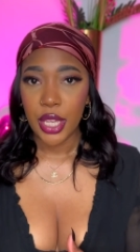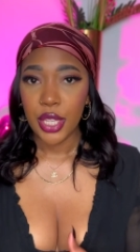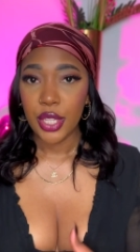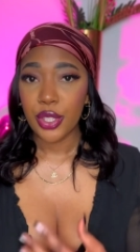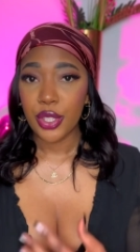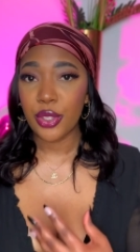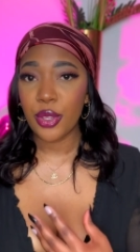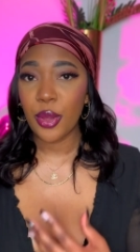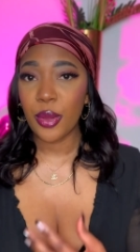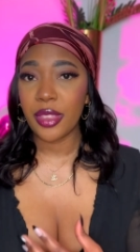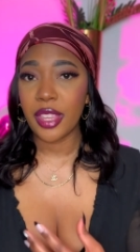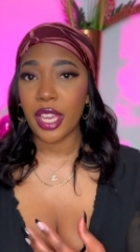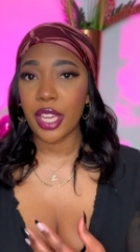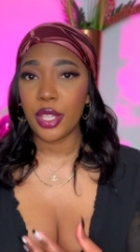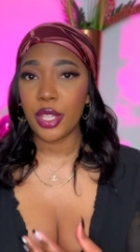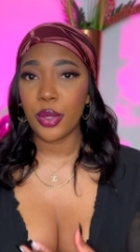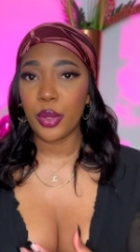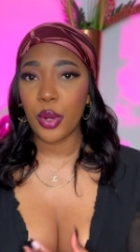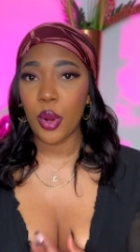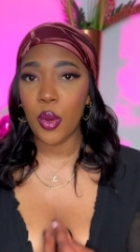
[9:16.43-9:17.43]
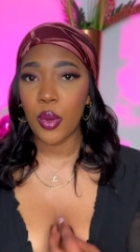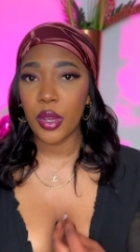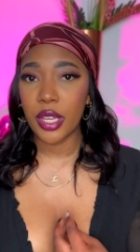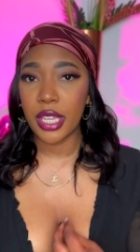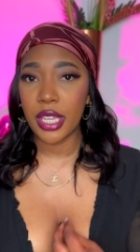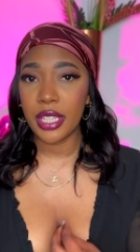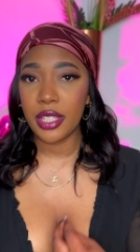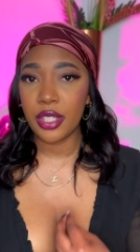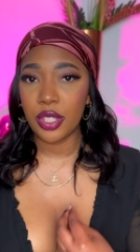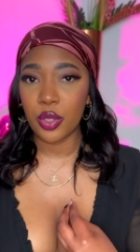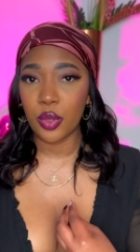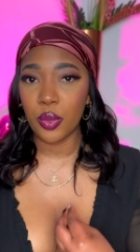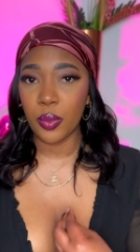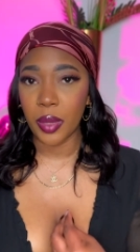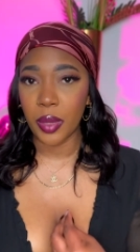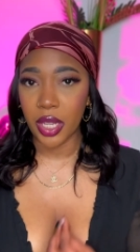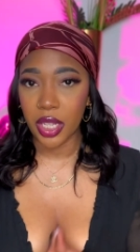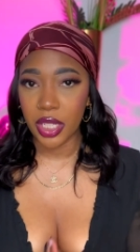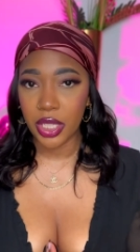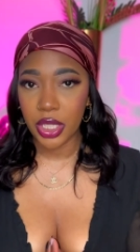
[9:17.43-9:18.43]
So that you don't eat too
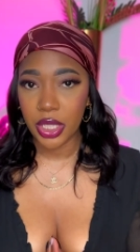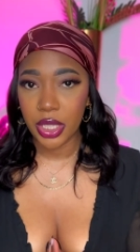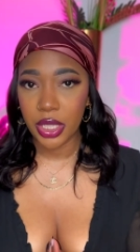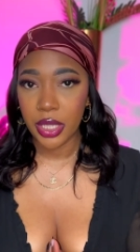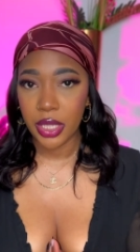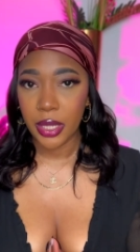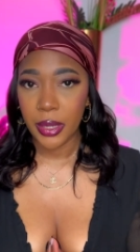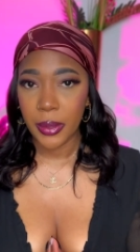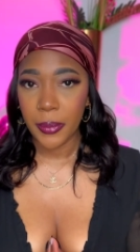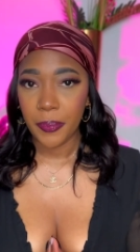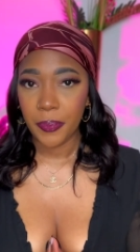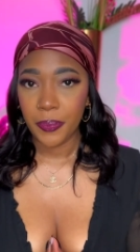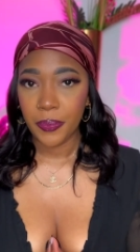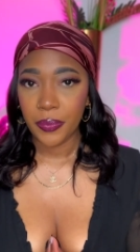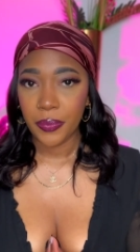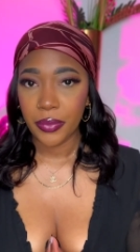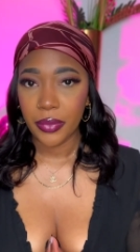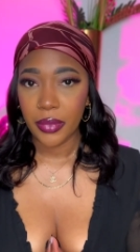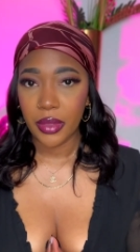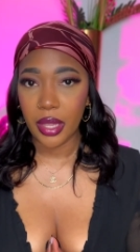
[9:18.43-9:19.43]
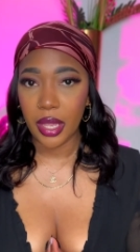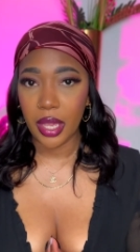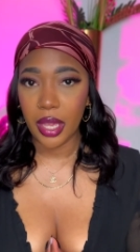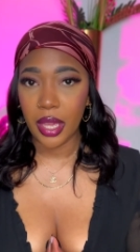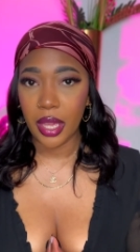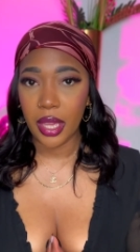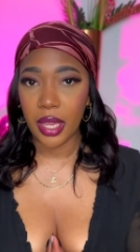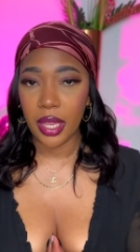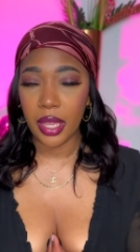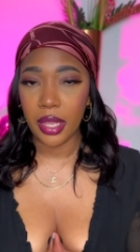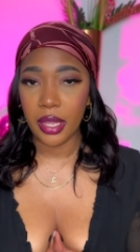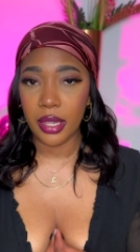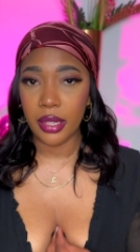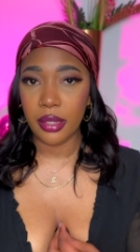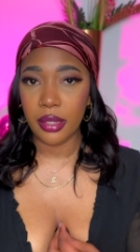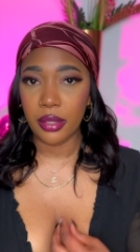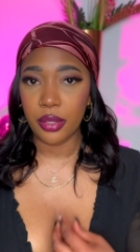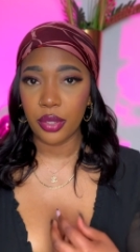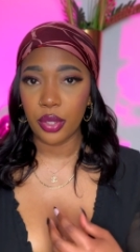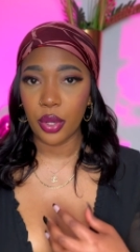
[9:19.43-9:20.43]
much
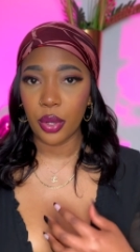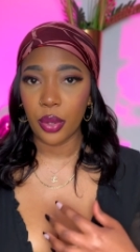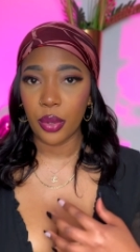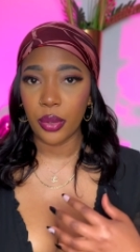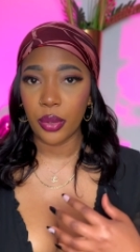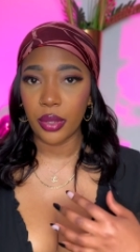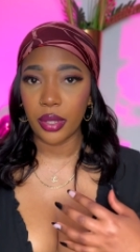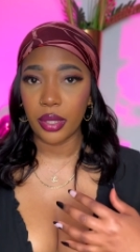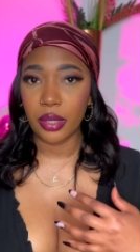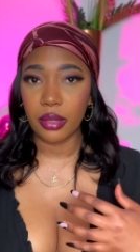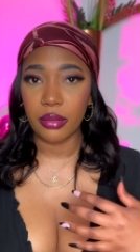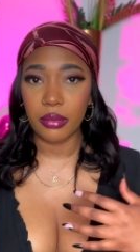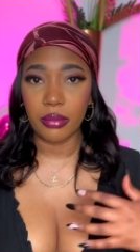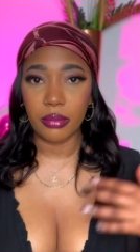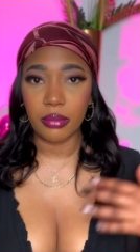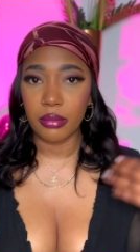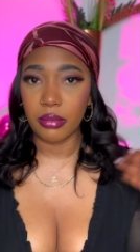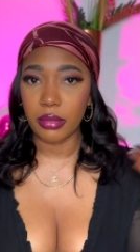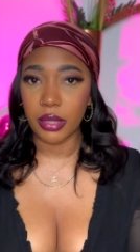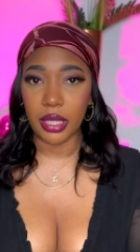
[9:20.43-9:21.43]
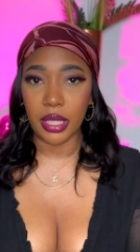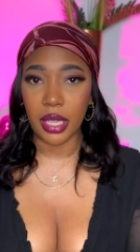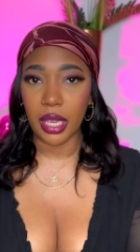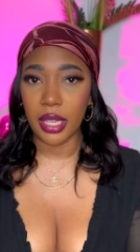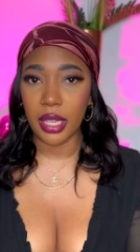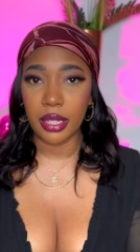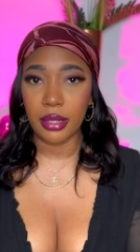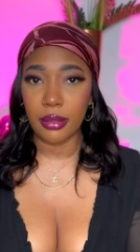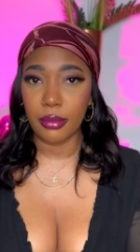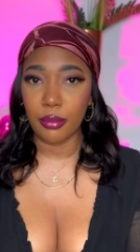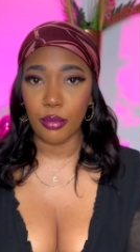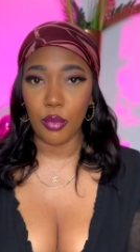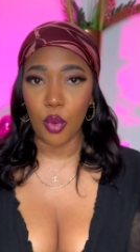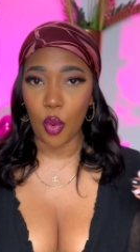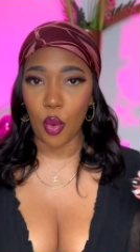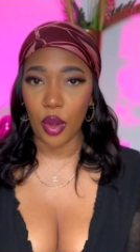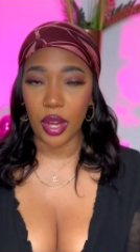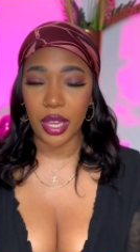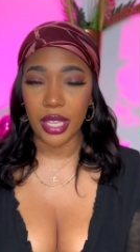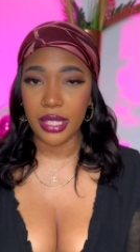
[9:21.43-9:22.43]
and, you know, get
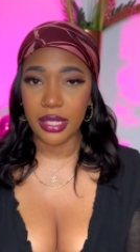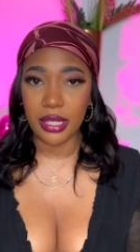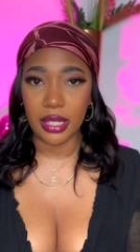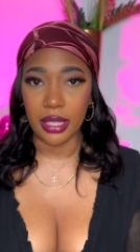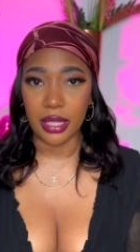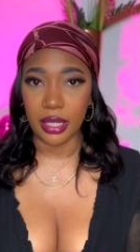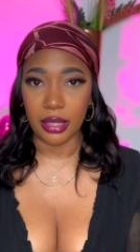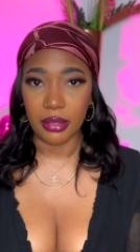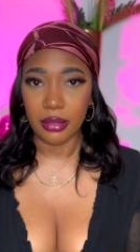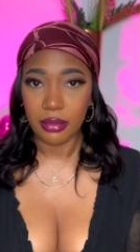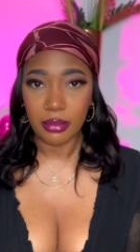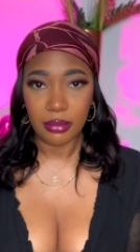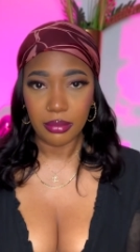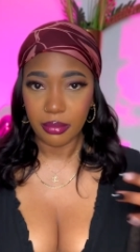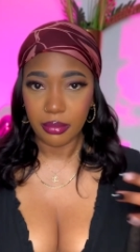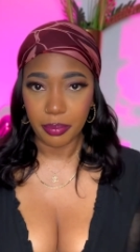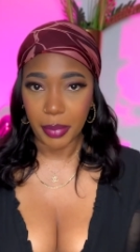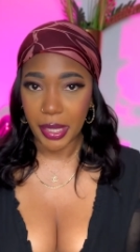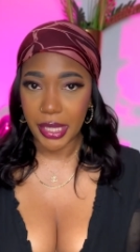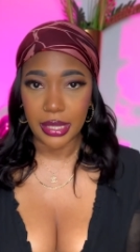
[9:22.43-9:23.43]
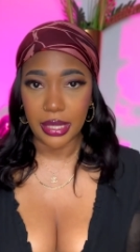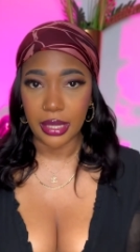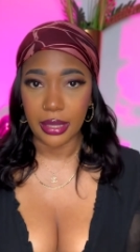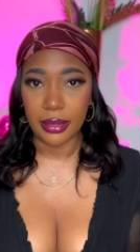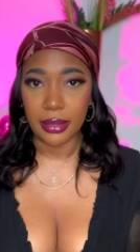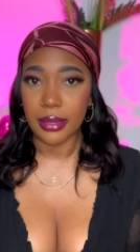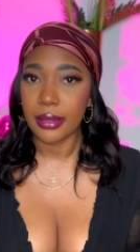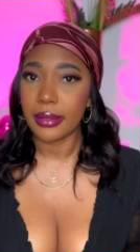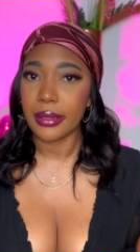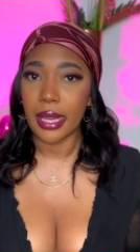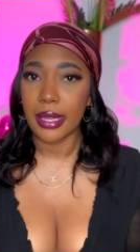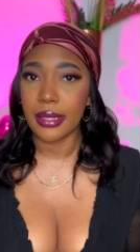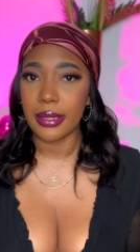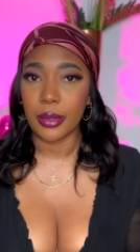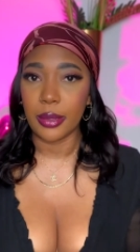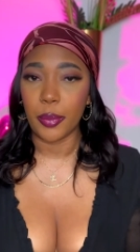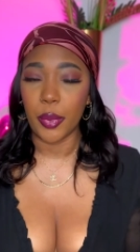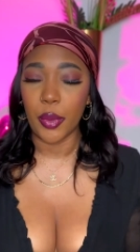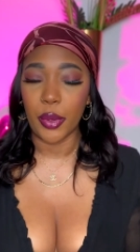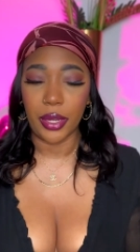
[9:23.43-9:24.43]
more insulin. Basically, that's
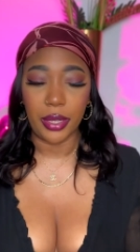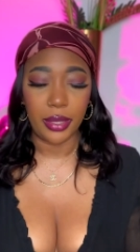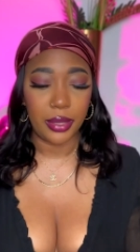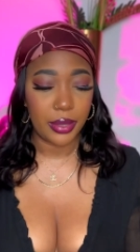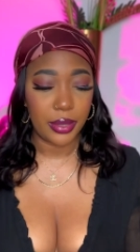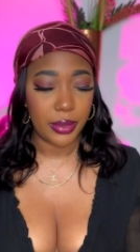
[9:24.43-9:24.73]
the point.